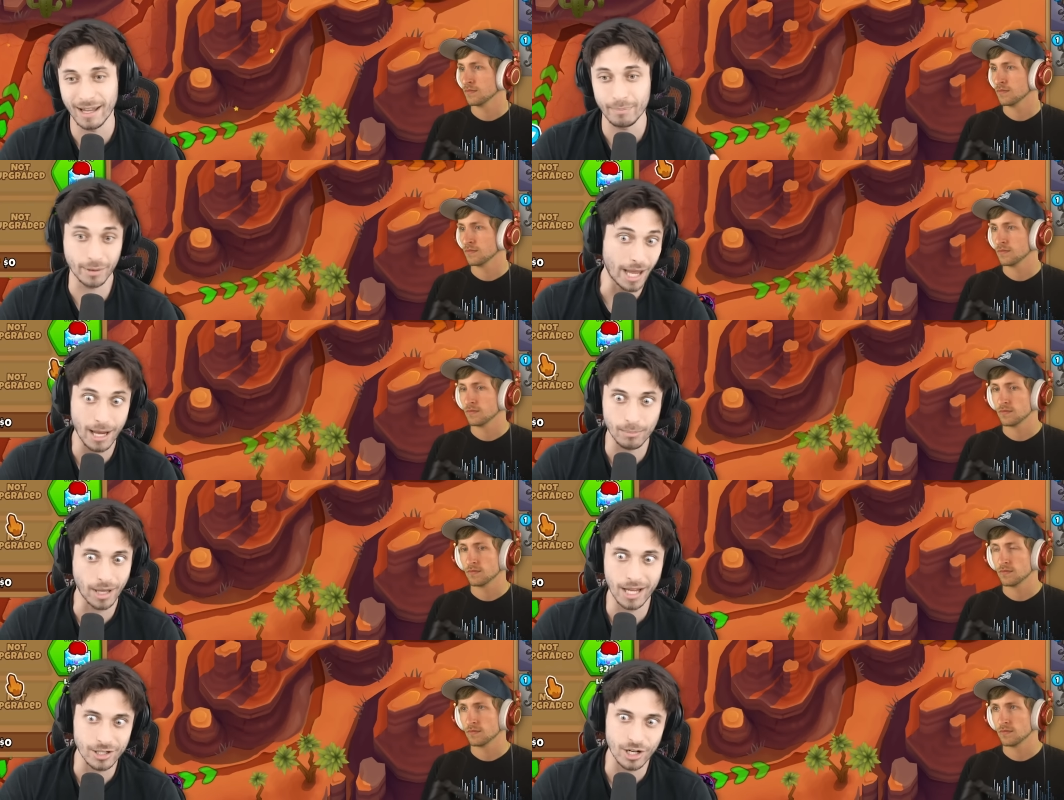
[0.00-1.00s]
Speaker 1: like bland,
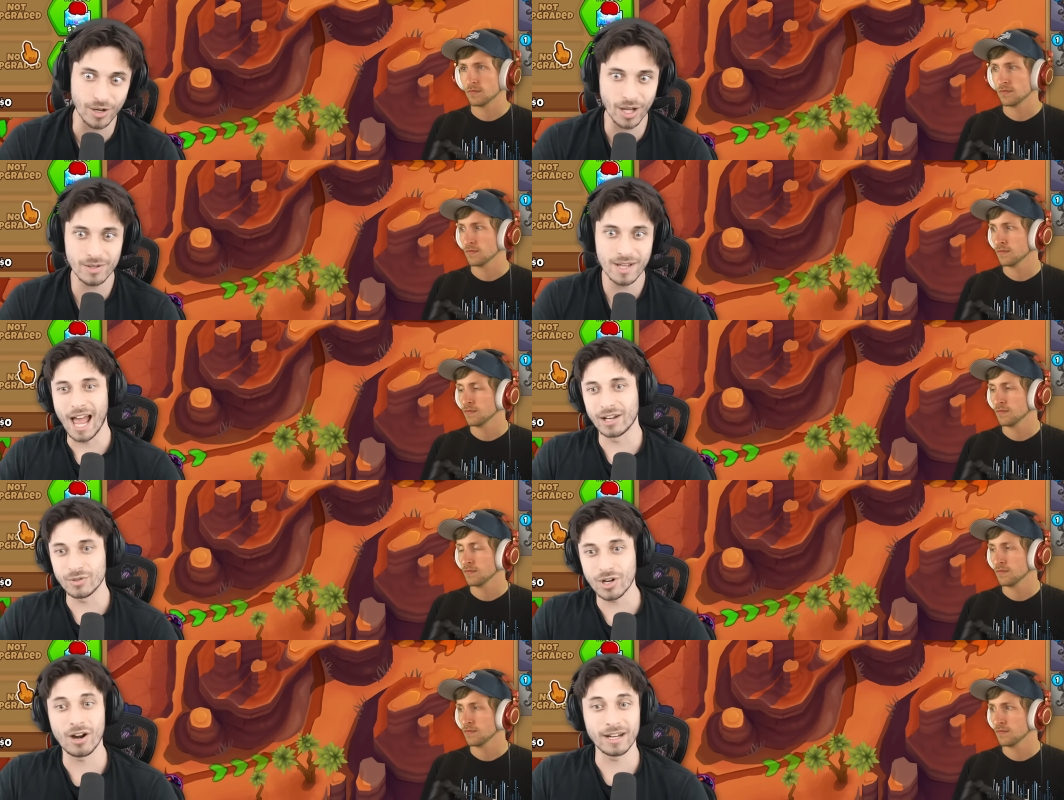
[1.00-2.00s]
bland Cheerios and you
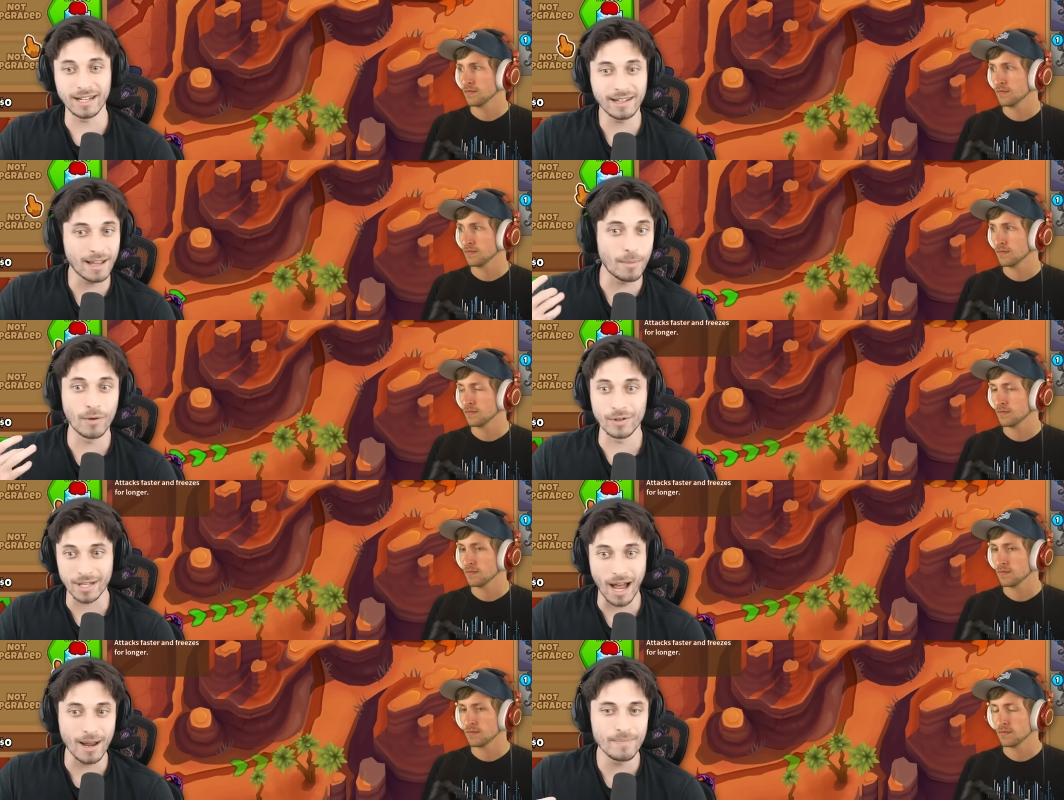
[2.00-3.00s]
start eating them over
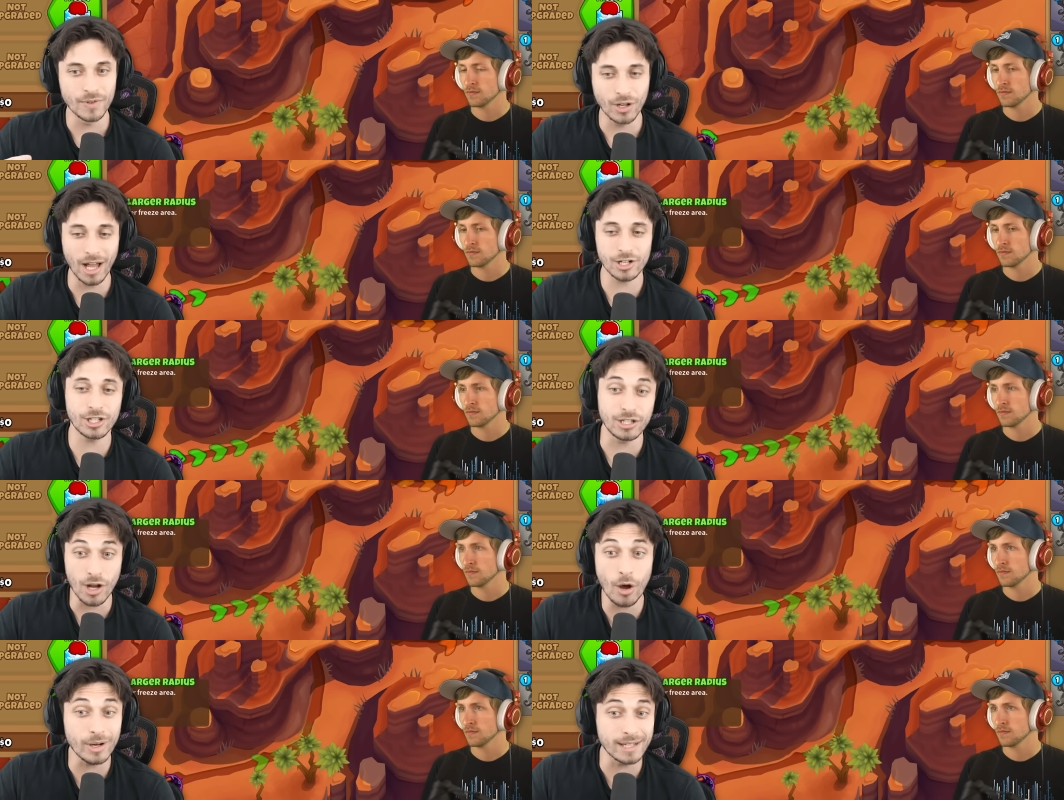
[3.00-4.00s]
time, you'll actually
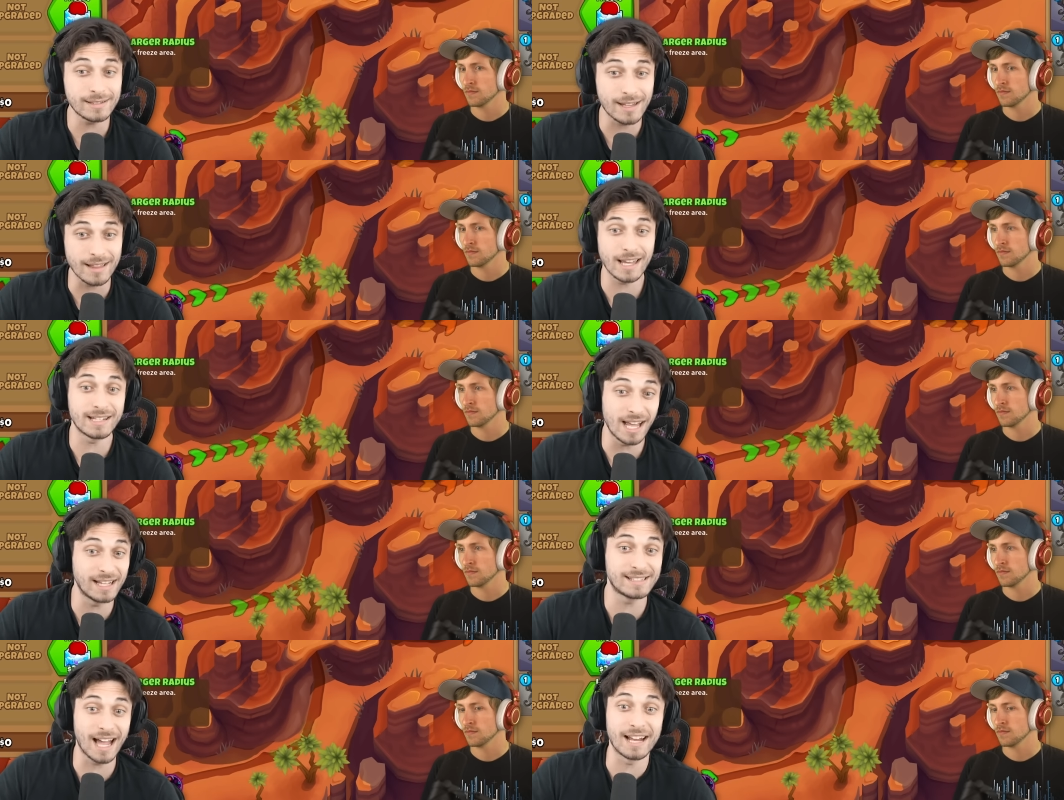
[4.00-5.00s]
notice that they
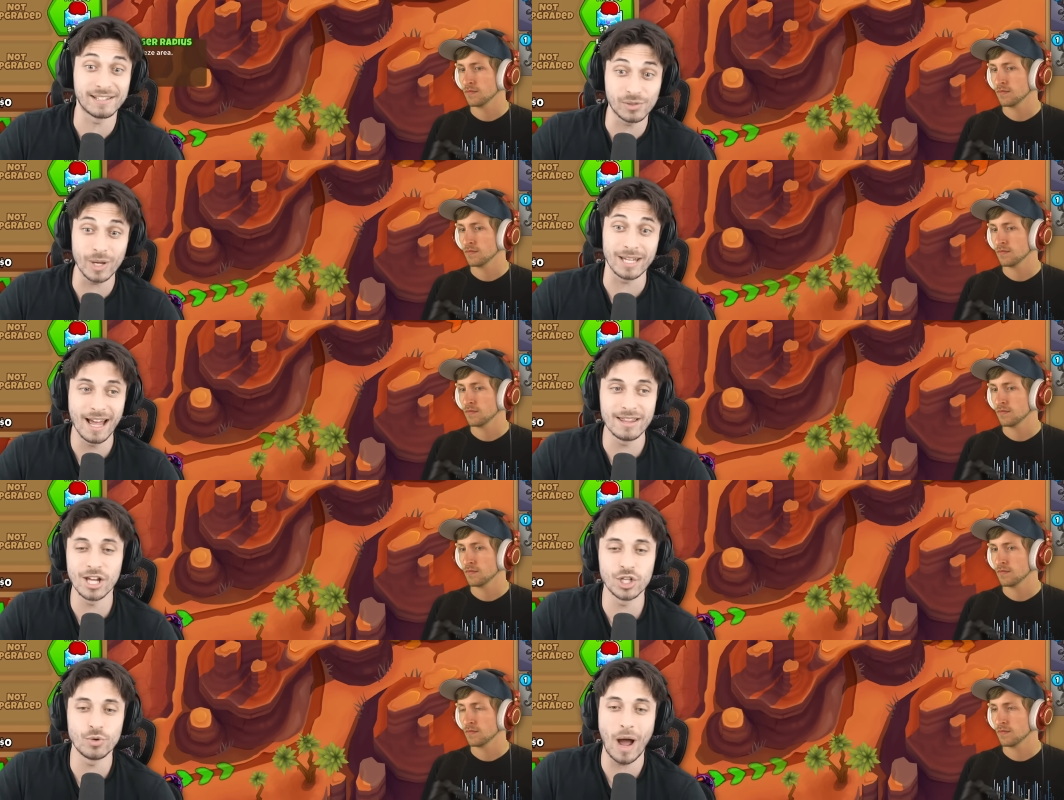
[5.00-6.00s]
taste kind of sweet. And
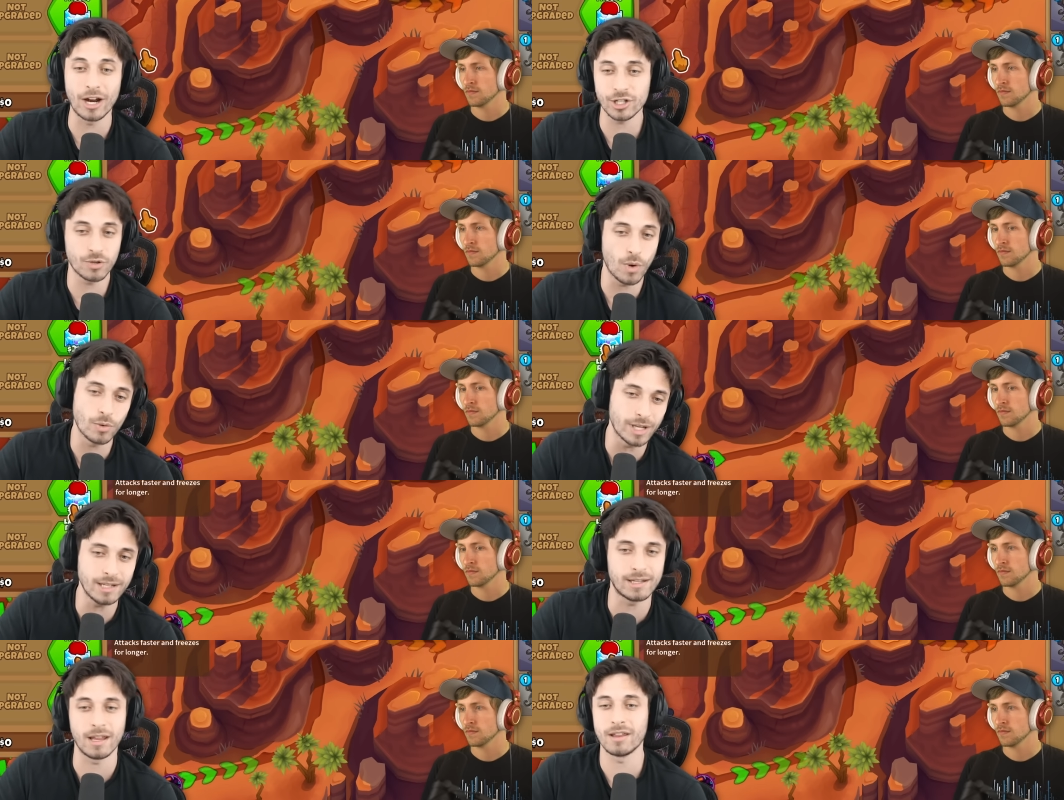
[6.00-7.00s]
then you actually won't
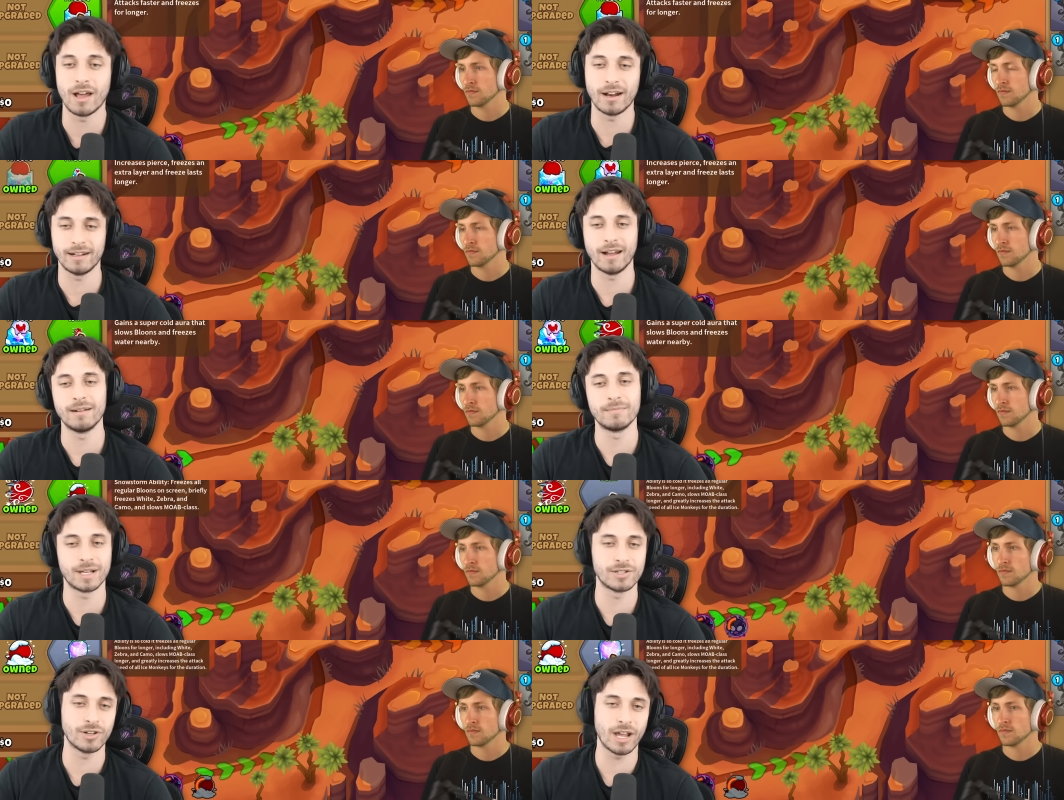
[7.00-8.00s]
need the, the honey nut
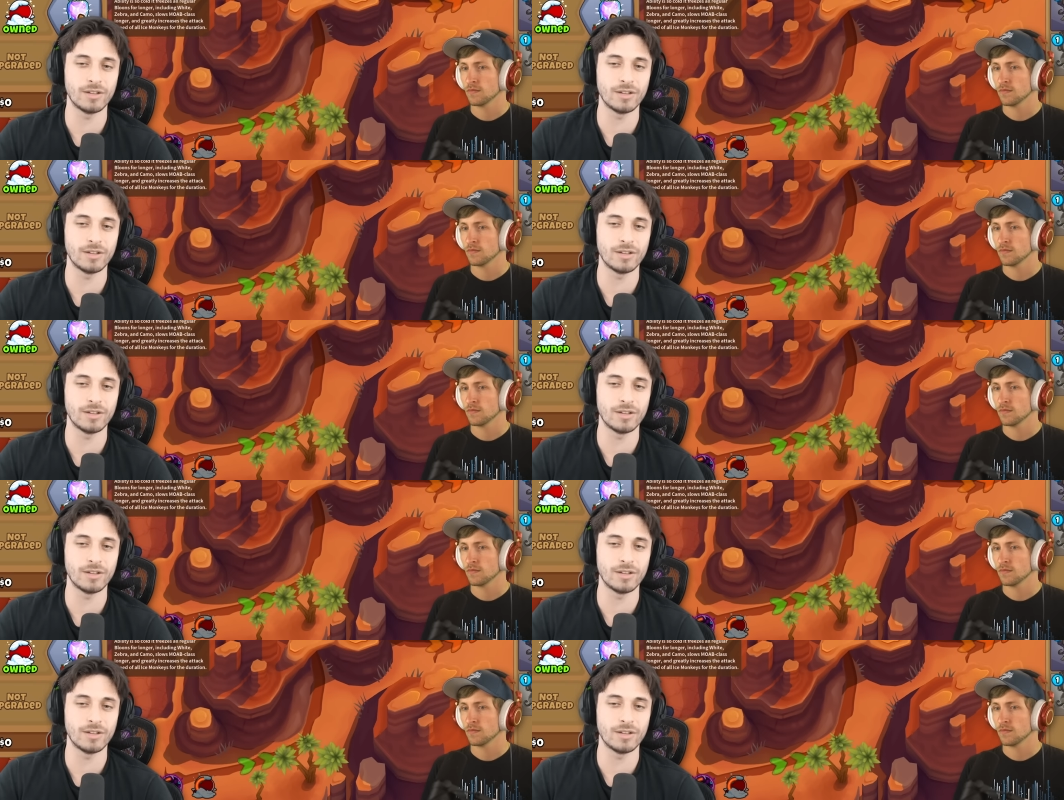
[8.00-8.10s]
because you'll get